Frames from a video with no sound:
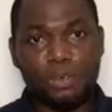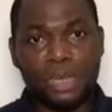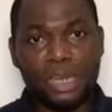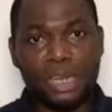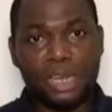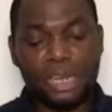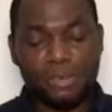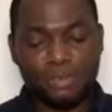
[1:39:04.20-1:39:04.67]

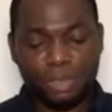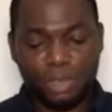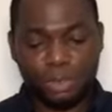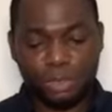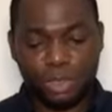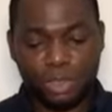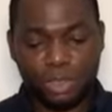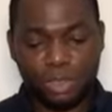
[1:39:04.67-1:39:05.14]
land after
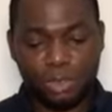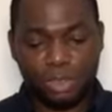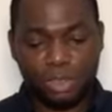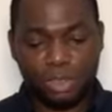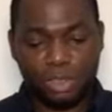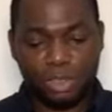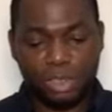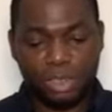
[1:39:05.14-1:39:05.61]

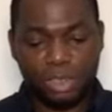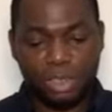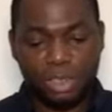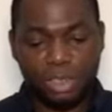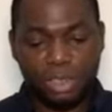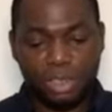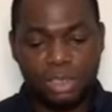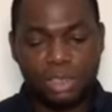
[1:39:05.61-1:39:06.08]
2023
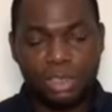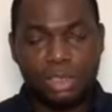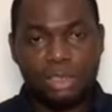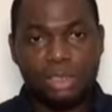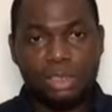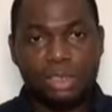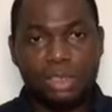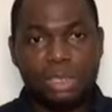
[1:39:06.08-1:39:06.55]

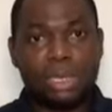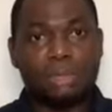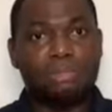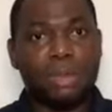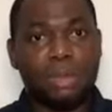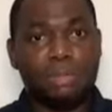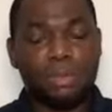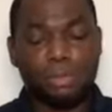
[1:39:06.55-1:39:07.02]
that
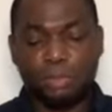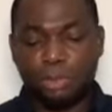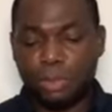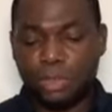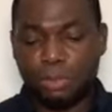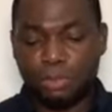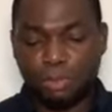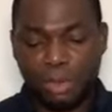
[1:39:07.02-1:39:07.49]
might be
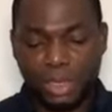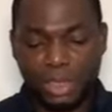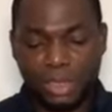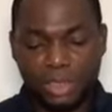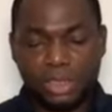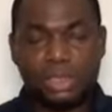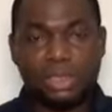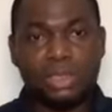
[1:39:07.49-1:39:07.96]
put in
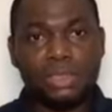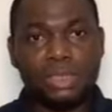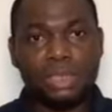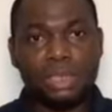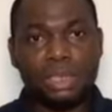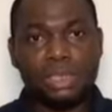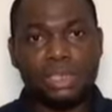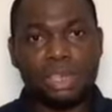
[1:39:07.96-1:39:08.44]
place
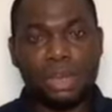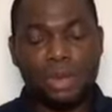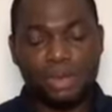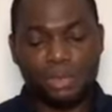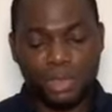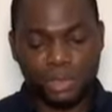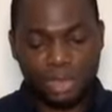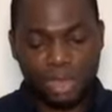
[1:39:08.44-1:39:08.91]
as
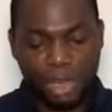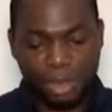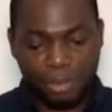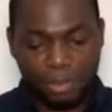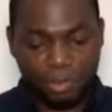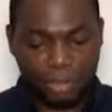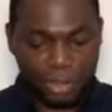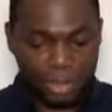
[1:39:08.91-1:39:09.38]
our regional
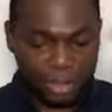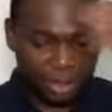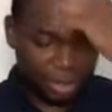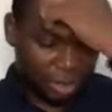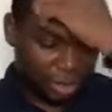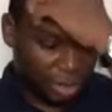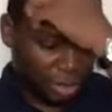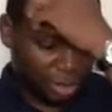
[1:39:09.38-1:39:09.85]
government,
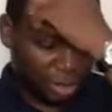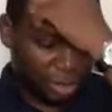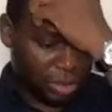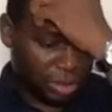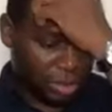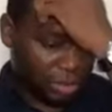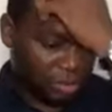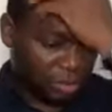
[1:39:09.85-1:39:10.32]

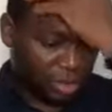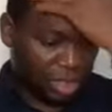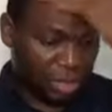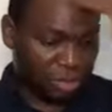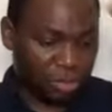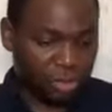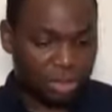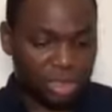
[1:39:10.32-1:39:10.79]
for
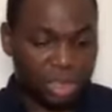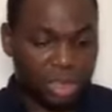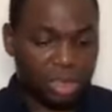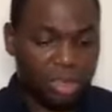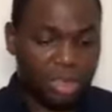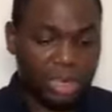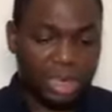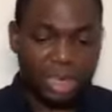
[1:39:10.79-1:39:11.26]
them to think
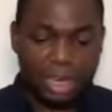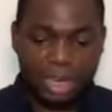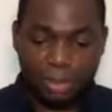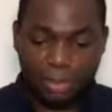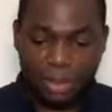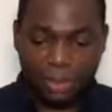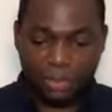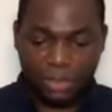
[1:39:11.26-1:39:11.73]
long and hard
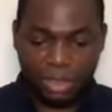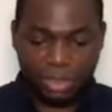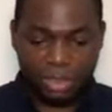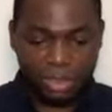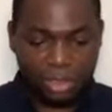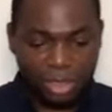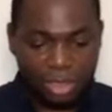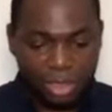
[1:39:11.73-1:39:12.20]
about
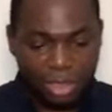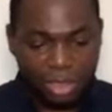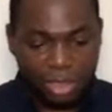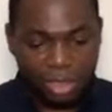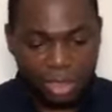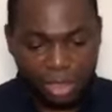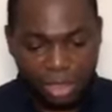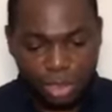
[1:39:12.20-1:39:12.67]
that.
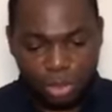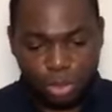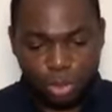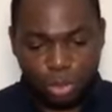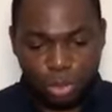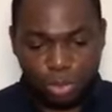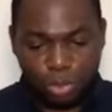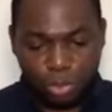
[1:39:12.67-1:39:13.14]
Let us
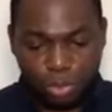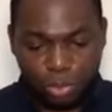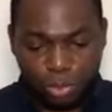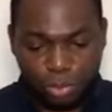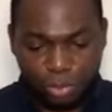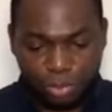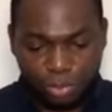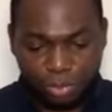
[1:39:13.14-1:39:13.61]
go
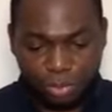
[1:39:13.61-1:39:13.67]
to